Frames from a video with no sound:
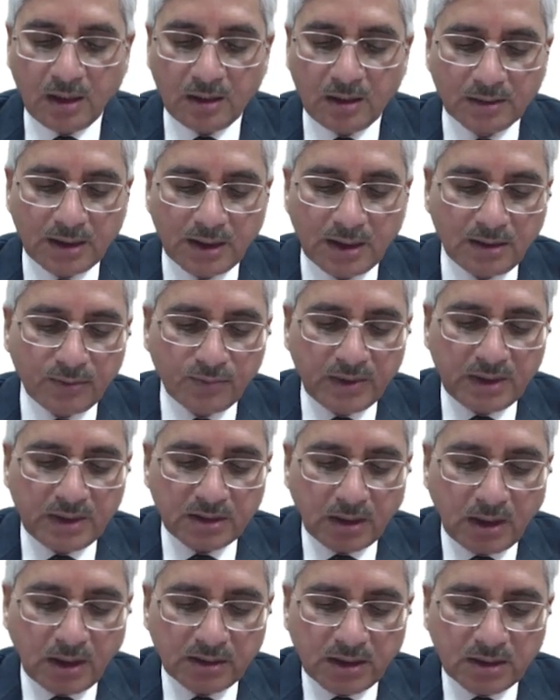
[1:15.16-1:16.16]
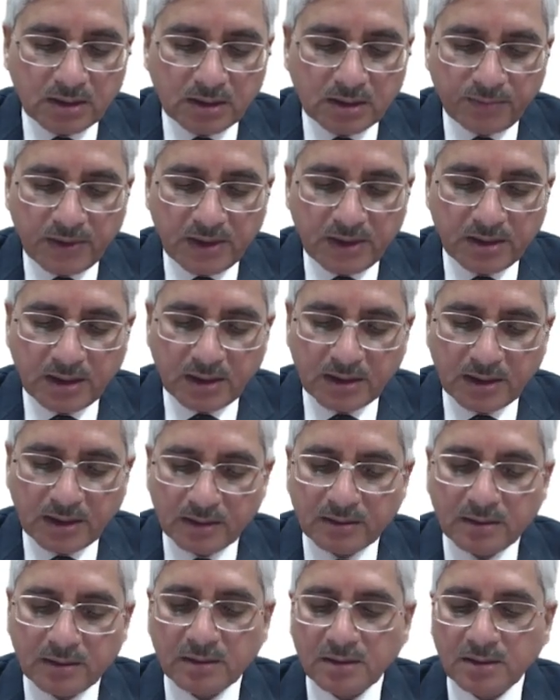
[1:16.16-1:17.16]
Then we saw the stability
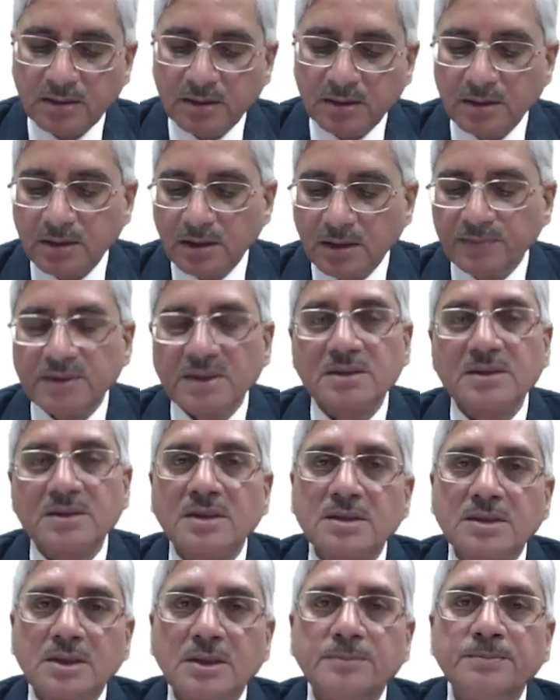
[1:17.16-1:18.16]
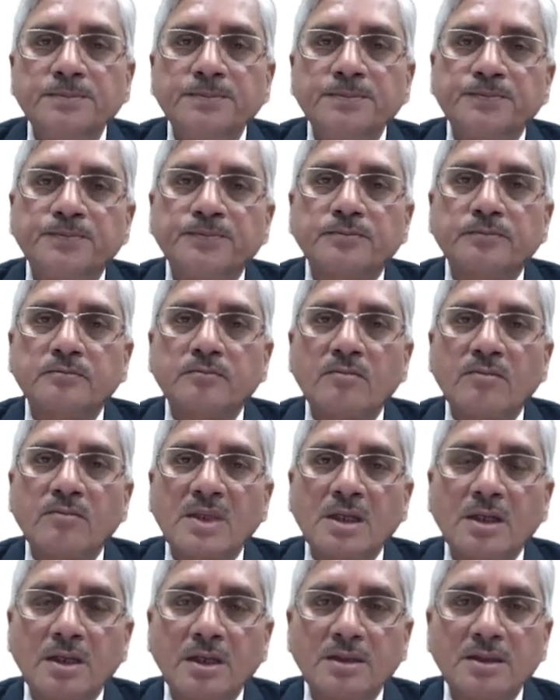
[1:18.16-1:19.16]
characteristic of the system.
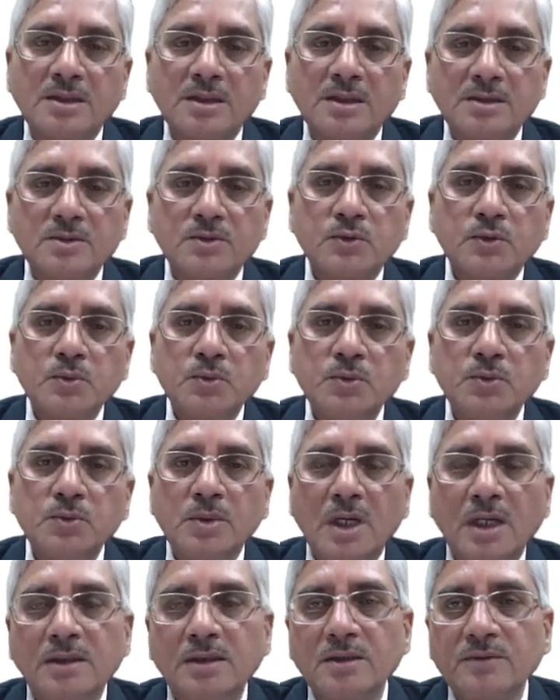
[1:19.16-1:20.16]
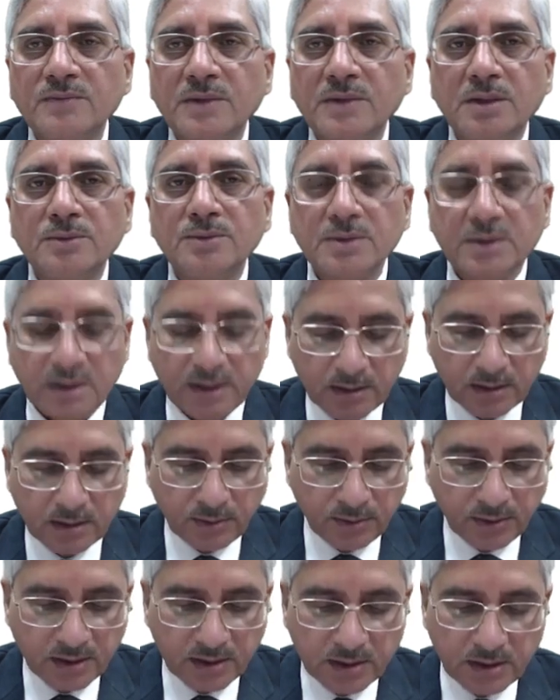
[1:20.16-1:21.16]
It has two eigenvalues at the
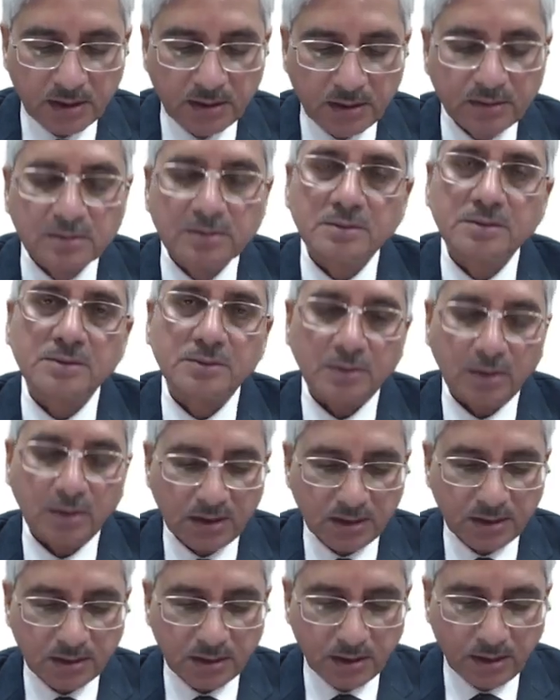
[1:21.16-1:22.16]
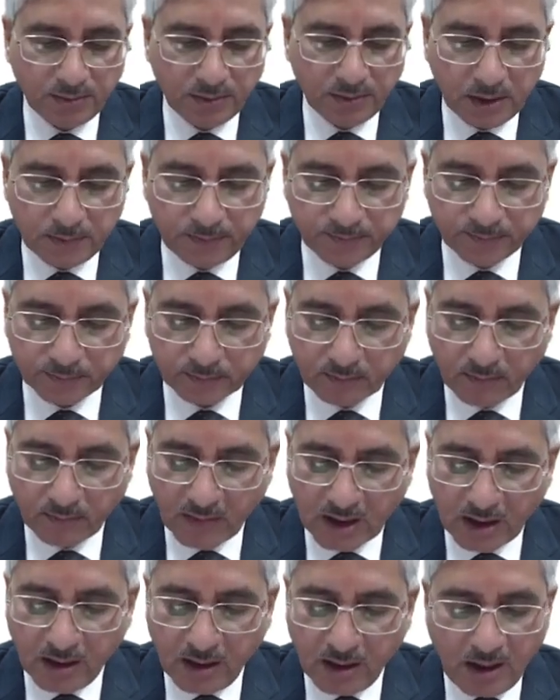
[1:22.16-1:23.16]
origin, so unstable.
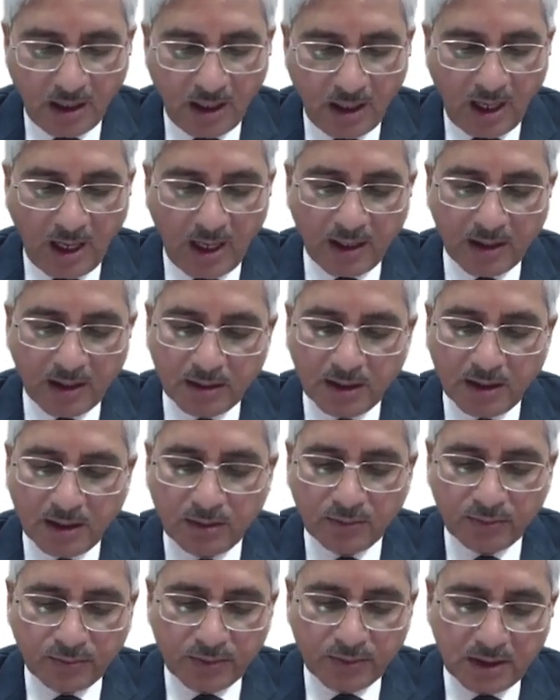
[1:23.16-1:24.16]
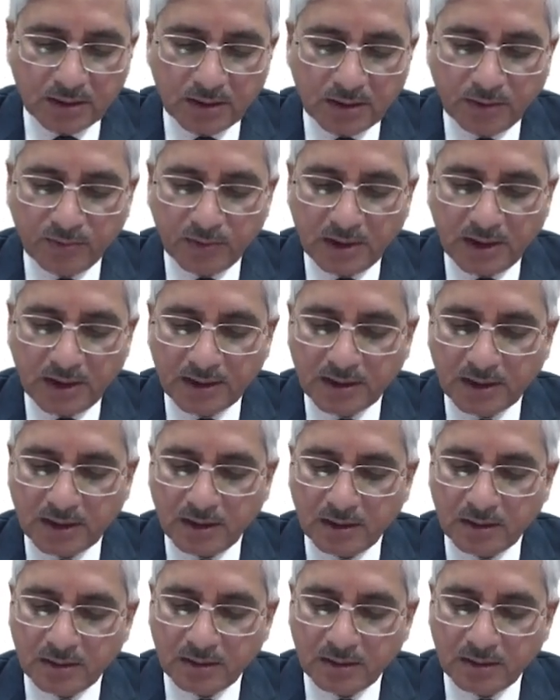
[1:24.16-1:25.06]
And then we simulated